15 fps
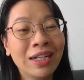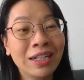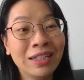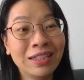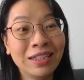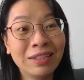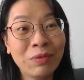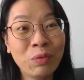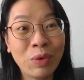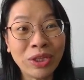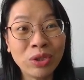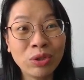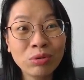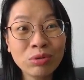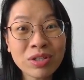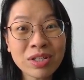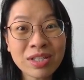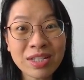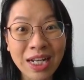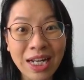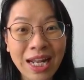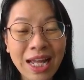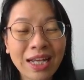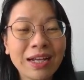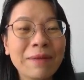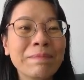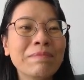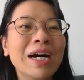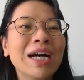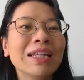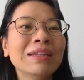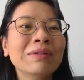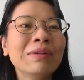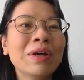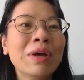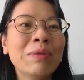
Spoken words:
when you select a month.